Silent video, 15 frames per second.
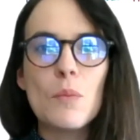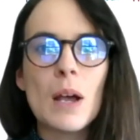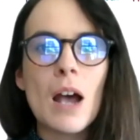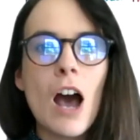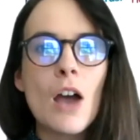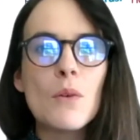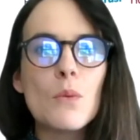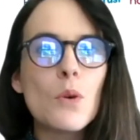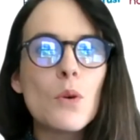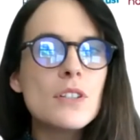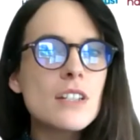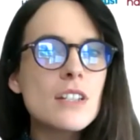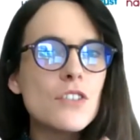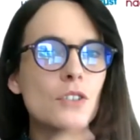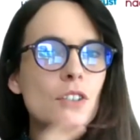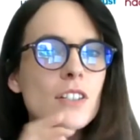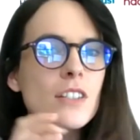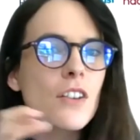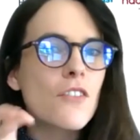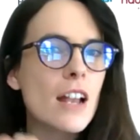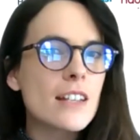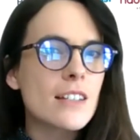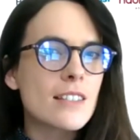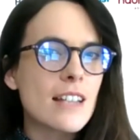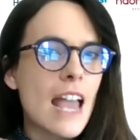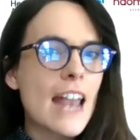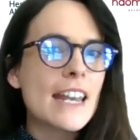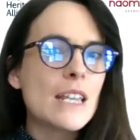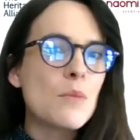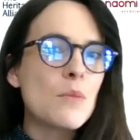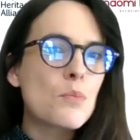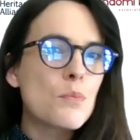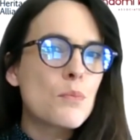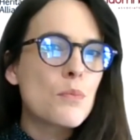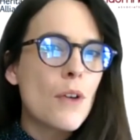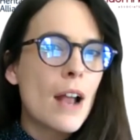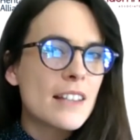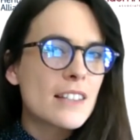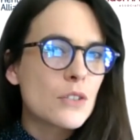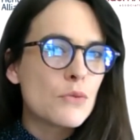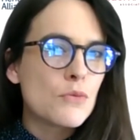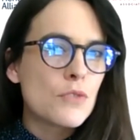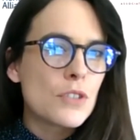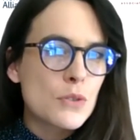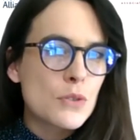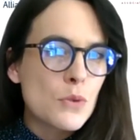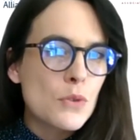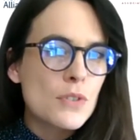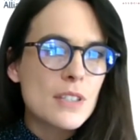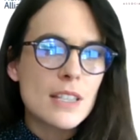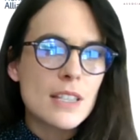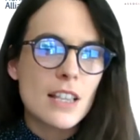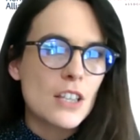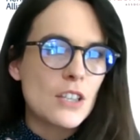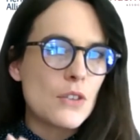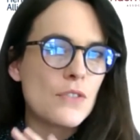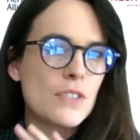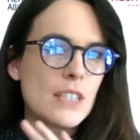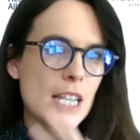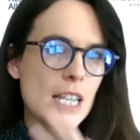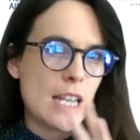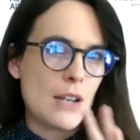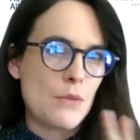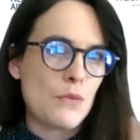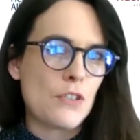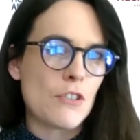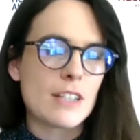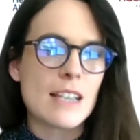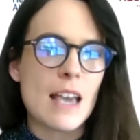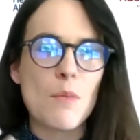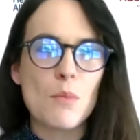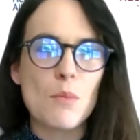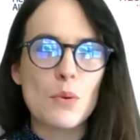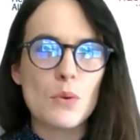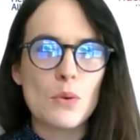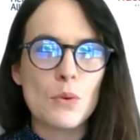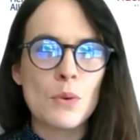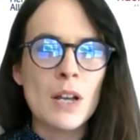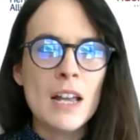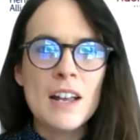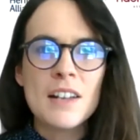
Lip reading: but I wondered if you could direct us to any practical resources that you've seen, for example,